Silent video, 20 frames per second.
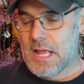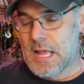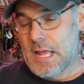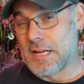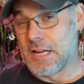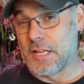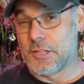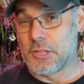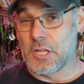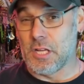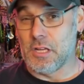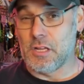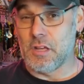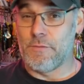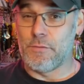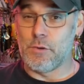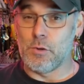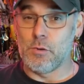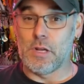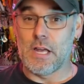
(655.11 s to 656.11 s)
and I think
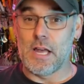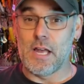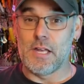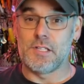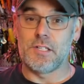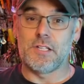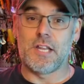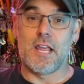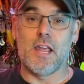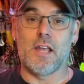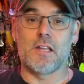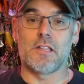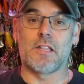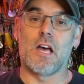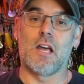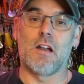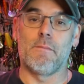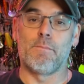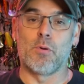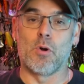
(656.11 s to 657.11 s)
if you guys take
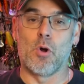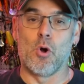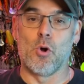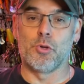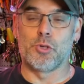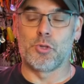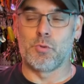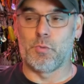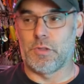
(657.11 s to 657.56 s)
that approach